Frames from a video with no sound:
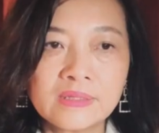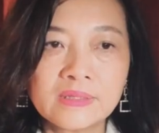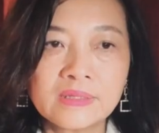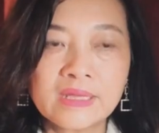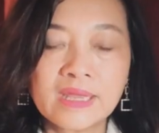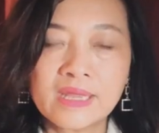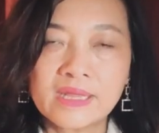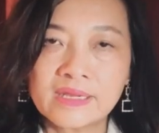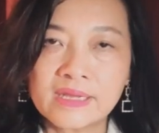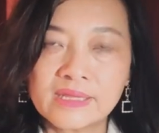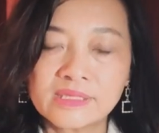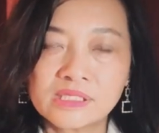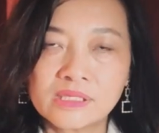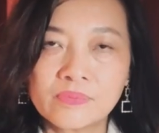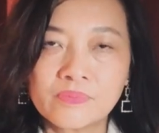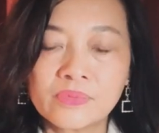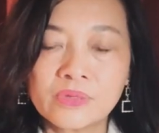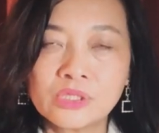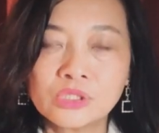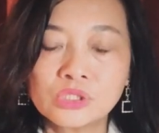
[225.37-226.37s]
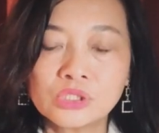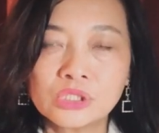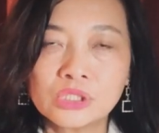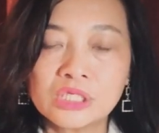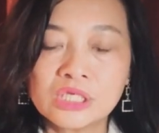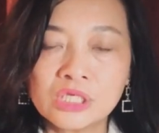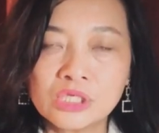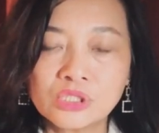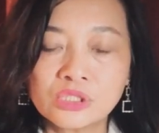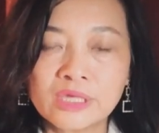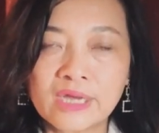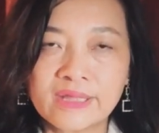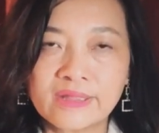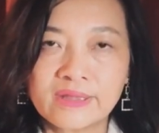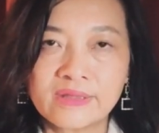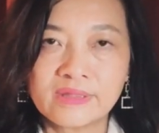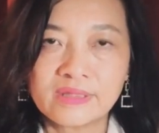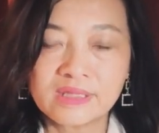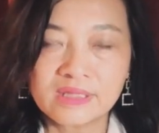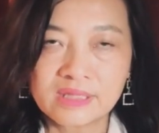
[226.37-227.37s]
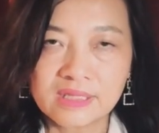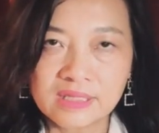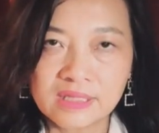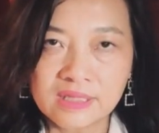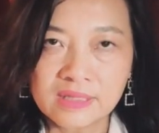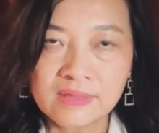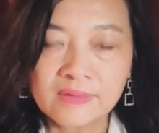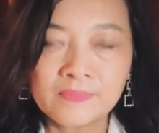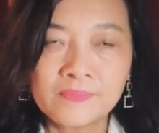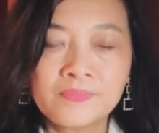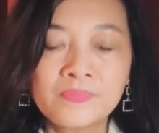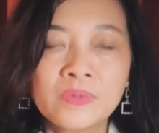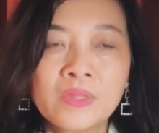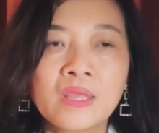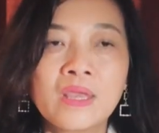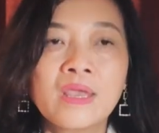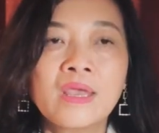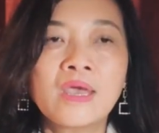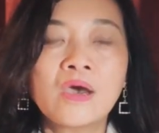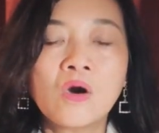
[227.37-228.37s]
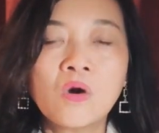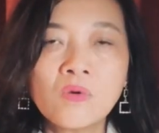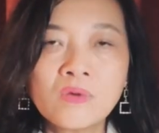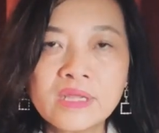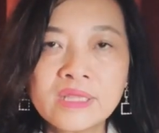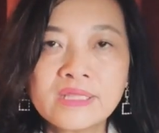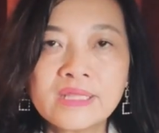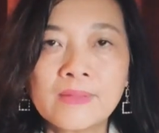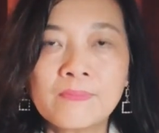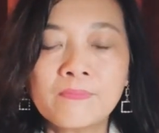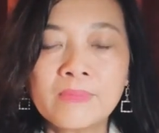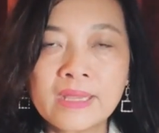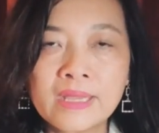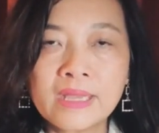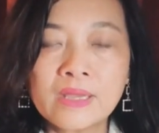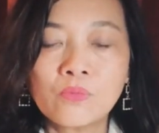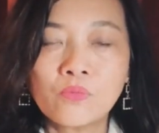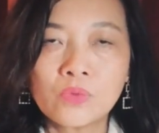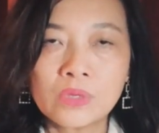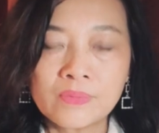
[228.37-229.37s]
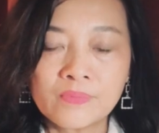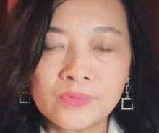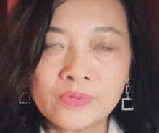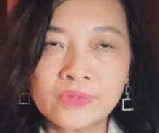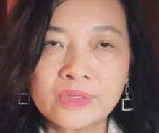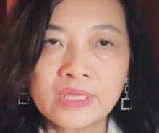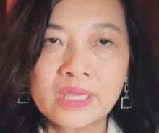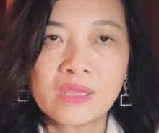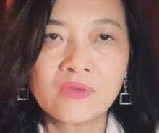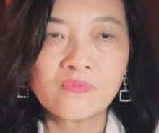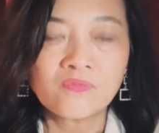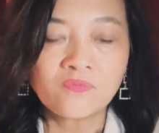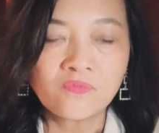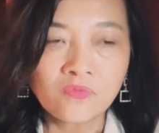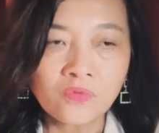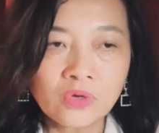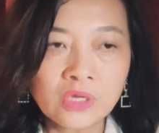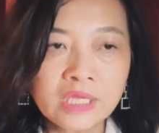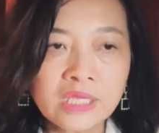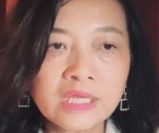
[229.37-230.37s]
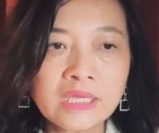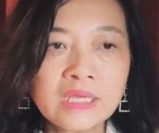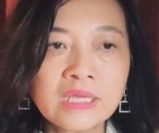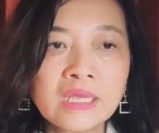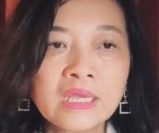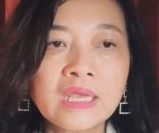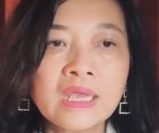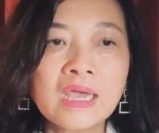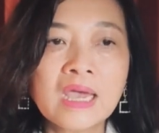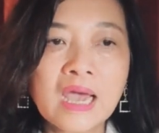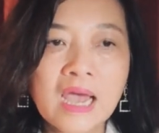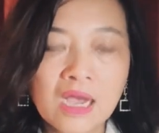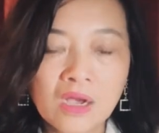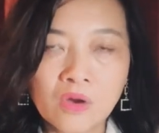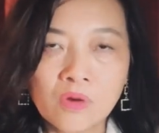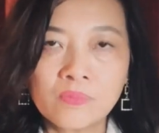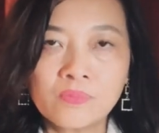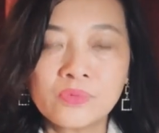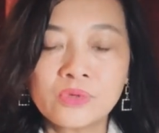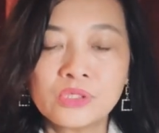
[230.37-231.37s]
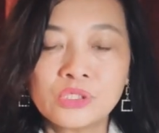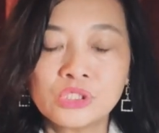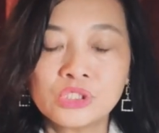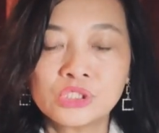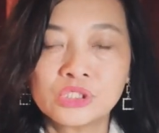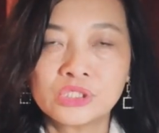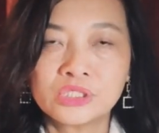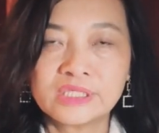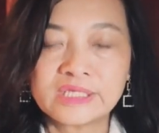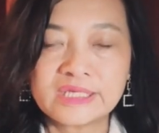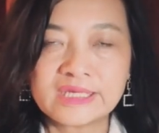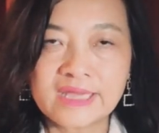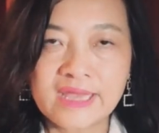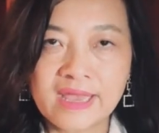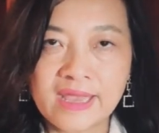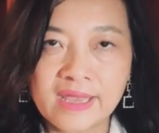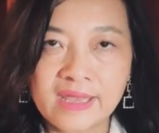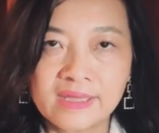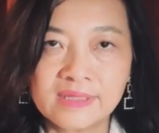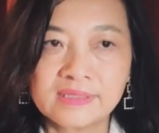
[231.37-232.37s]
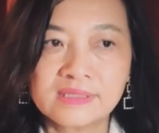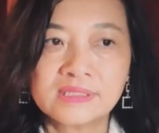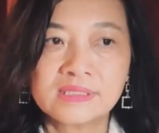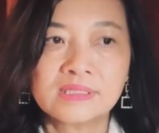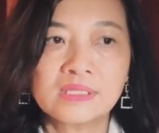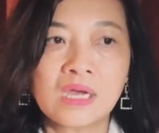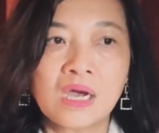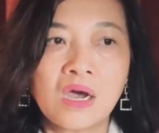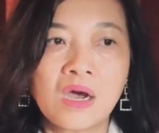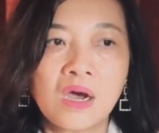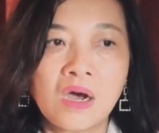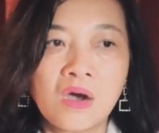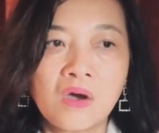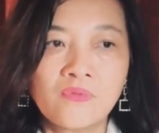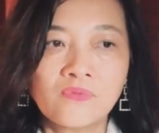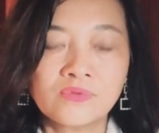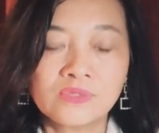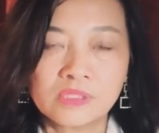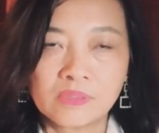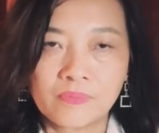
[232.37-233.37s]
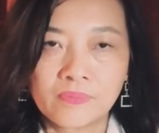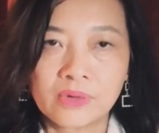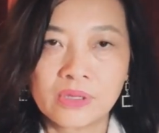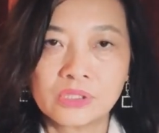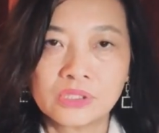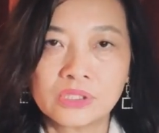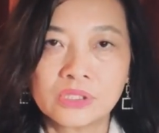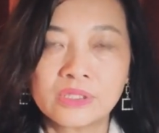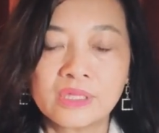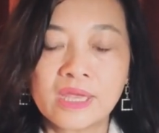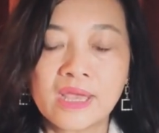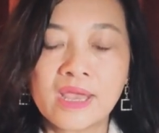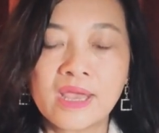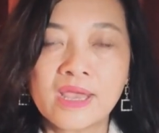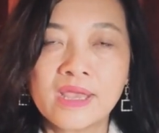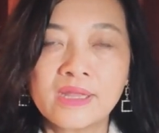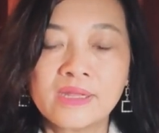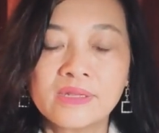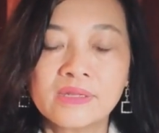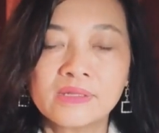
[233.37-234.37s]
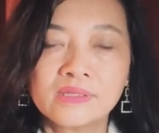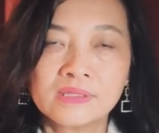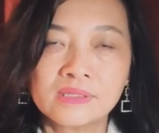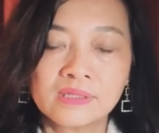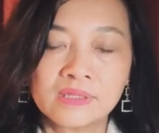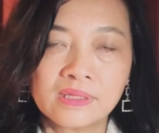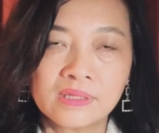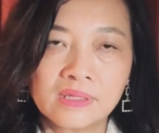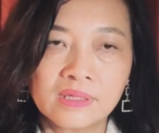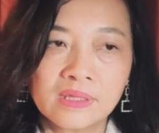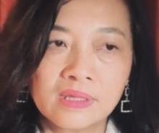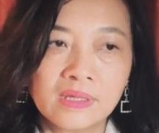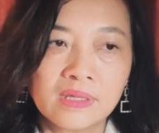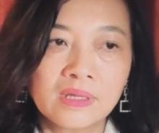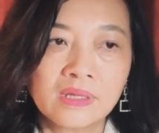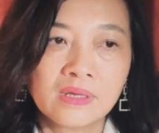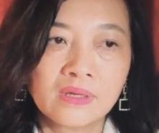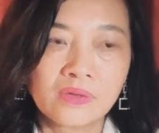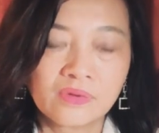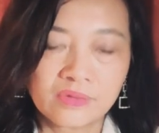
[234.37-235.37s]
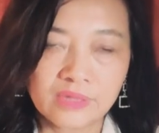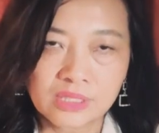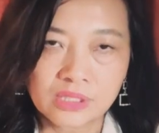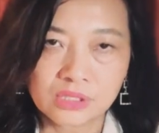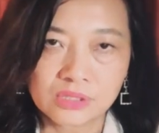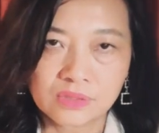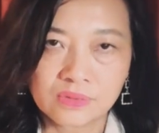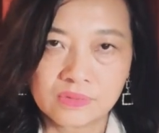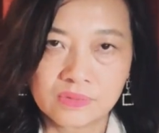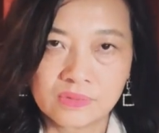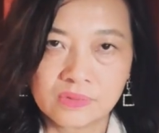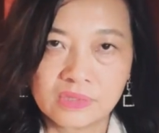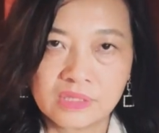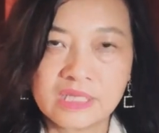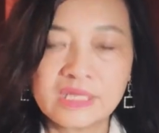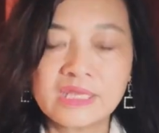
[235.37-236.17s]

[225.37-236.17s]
and establish each identity. Only the men and women can fully accomplish the acts of separation and connection. In